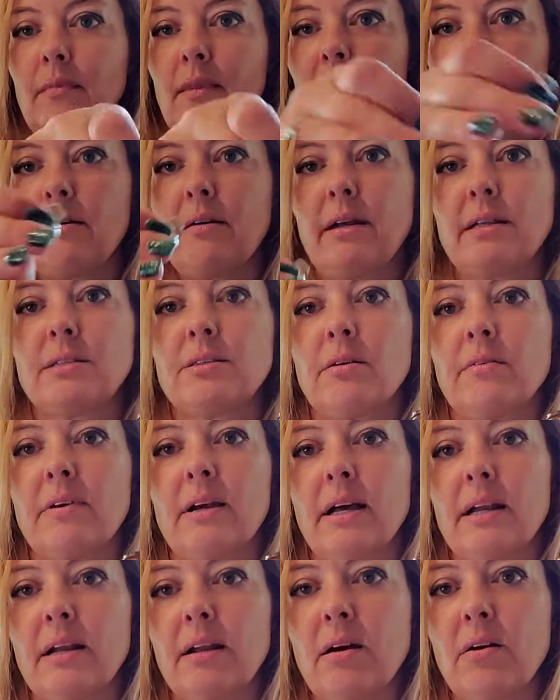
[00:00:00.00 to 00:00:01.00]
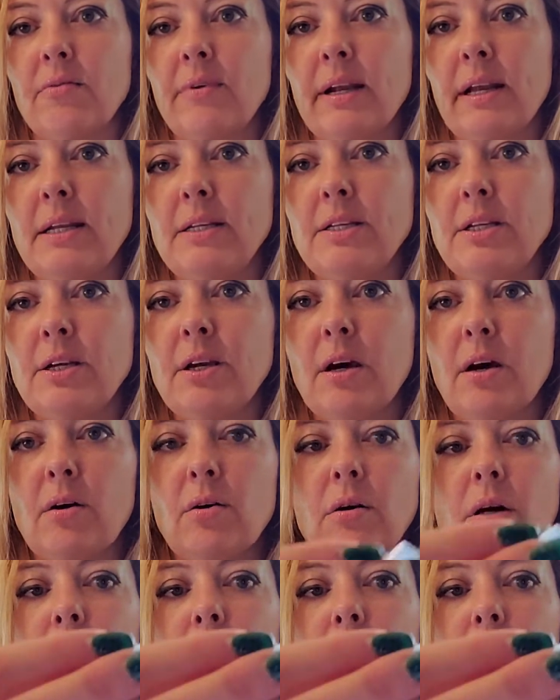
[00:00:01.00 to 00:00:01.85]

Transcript: All right, so I've got it all ready to go.